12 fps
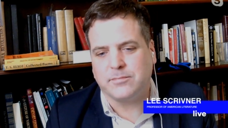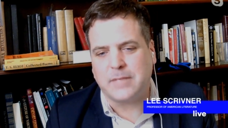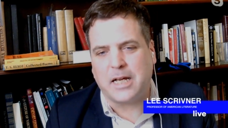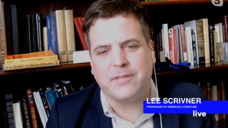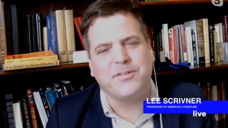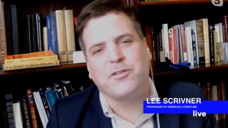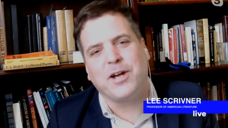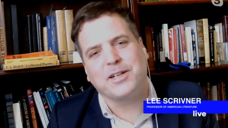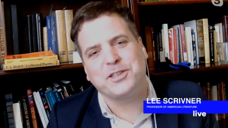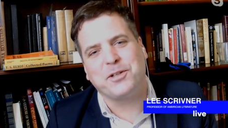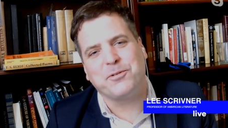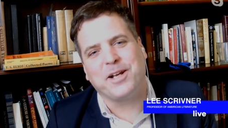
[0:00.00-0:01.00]
I've never
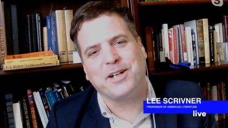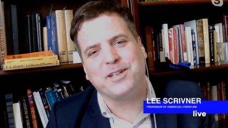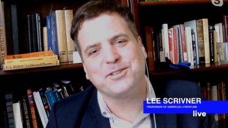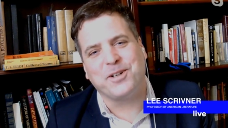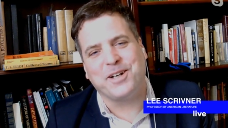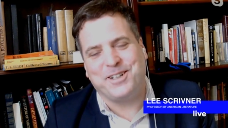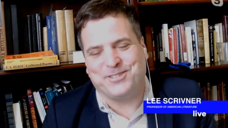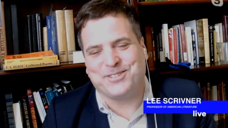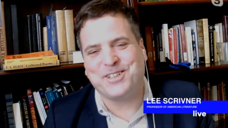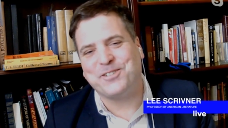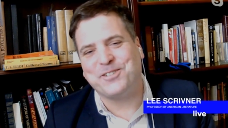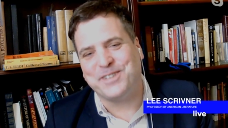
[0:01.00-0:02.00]
actually read it, so I don't
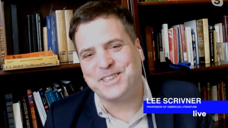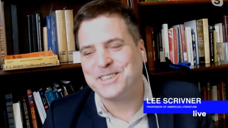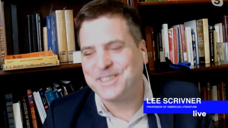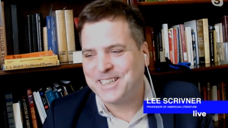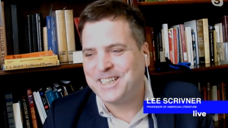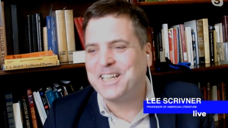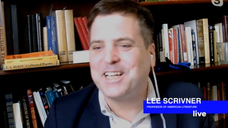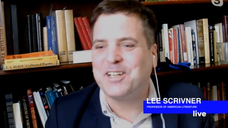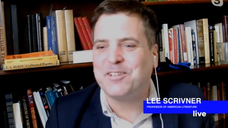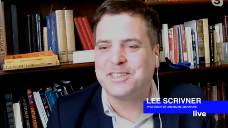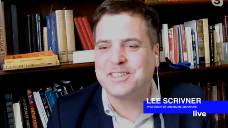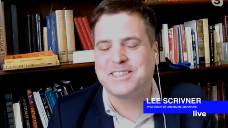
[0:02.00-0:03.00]
know if it's
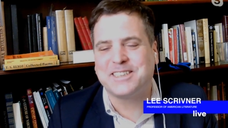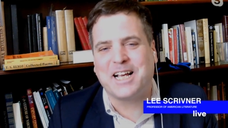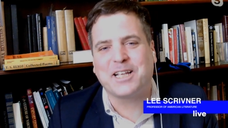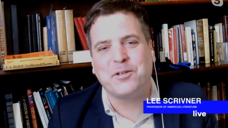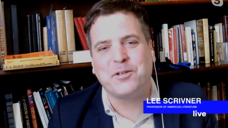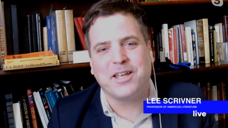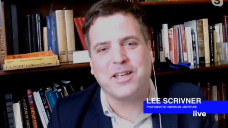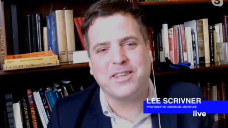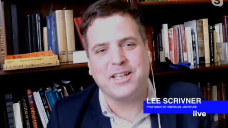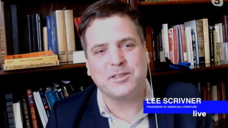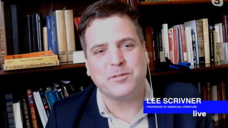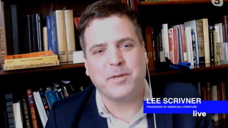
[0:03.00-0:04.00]
if it's exactly what I
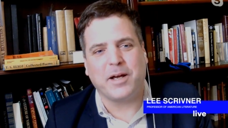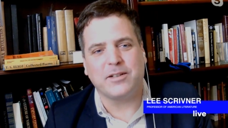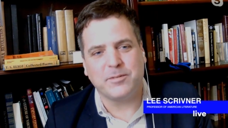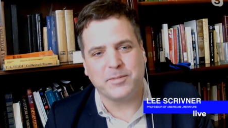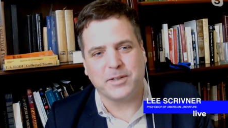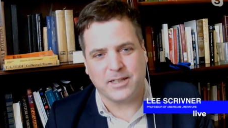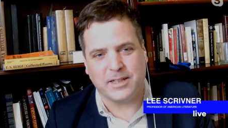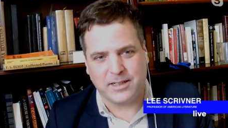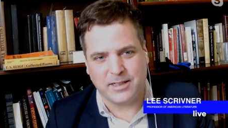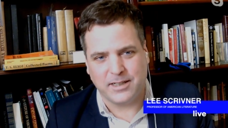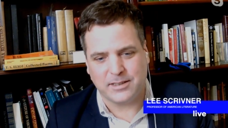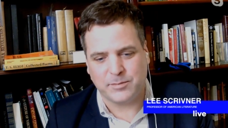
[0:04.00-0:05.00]
think it's about. But
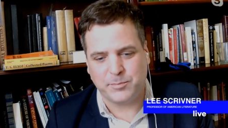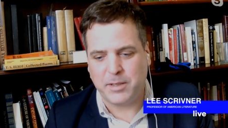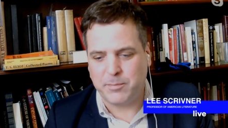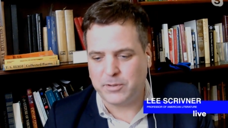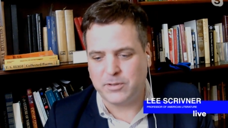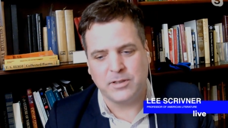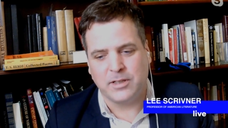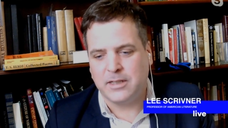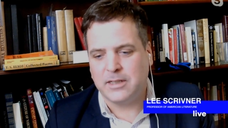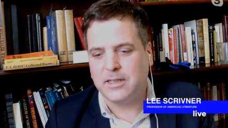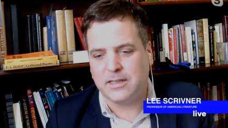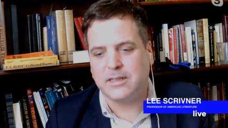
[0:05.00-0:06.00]
uh, it's people
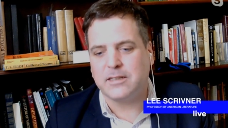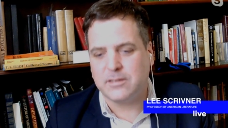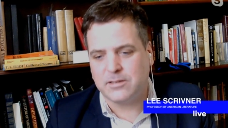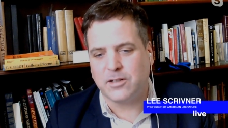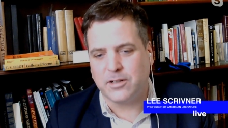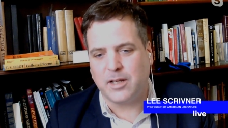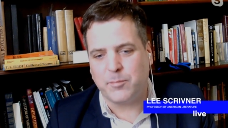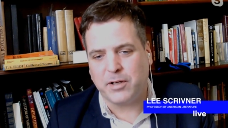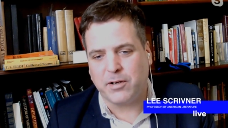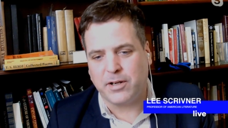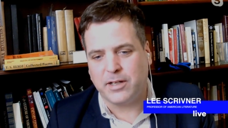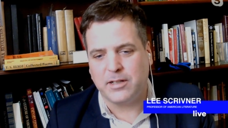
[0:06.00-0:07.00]
it, it, during that
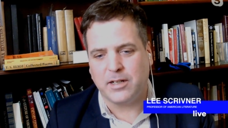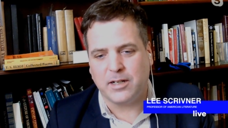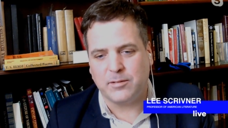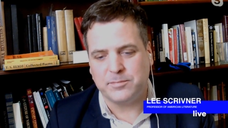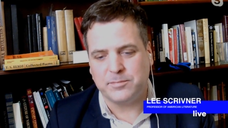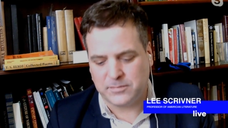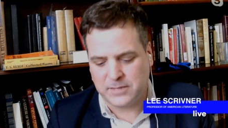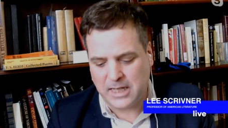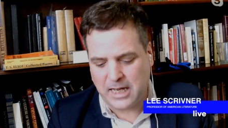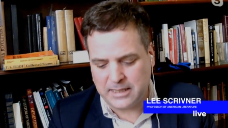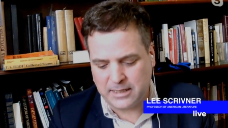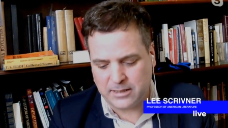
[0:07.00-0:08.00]
period, um, the
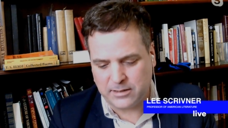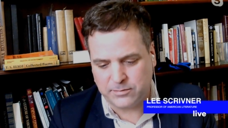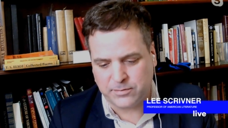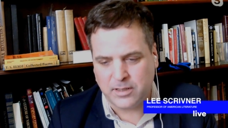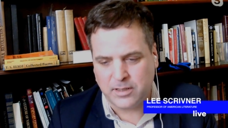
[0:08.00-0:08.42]
idea of